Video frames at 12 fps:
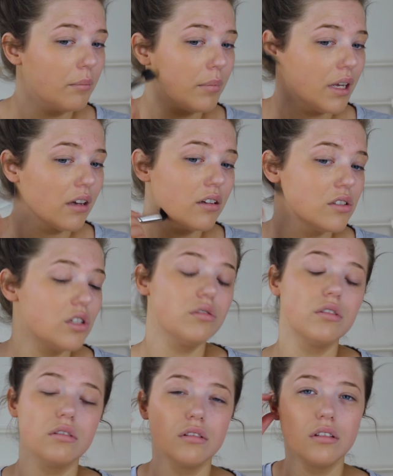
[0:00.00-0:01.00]
Because
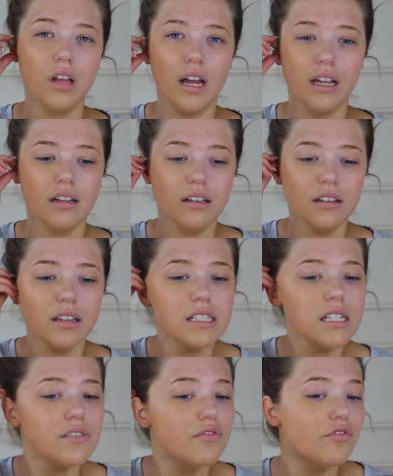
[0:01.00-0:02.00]

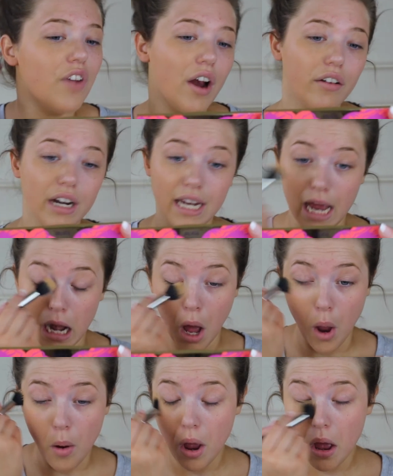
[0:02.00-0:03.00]
this is very
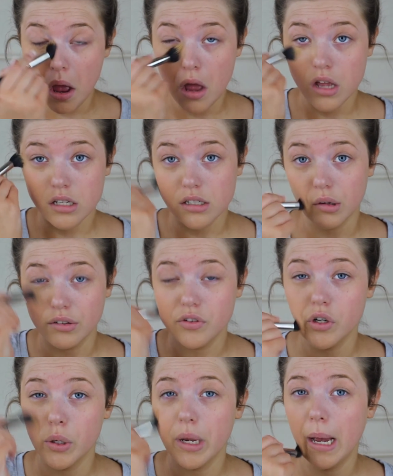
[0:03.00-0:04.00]
yellow, so
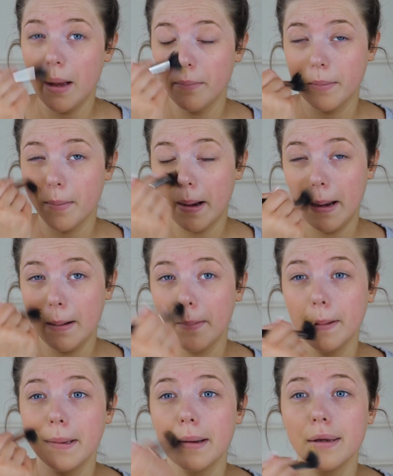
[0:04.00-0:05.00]
if you have quite a
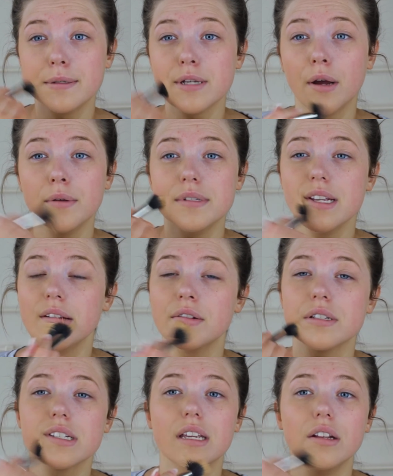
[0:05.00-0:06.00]
lot of yellow tones in
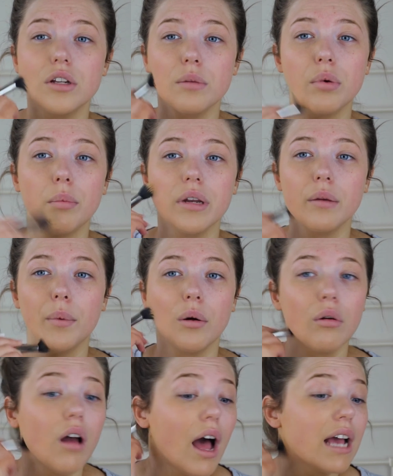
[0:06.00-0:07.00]
your skin, you probably
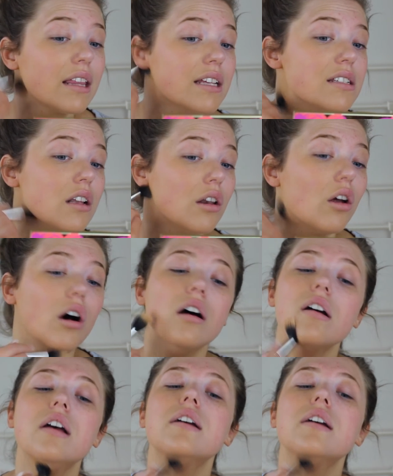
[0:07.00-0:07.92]
will like this a lot.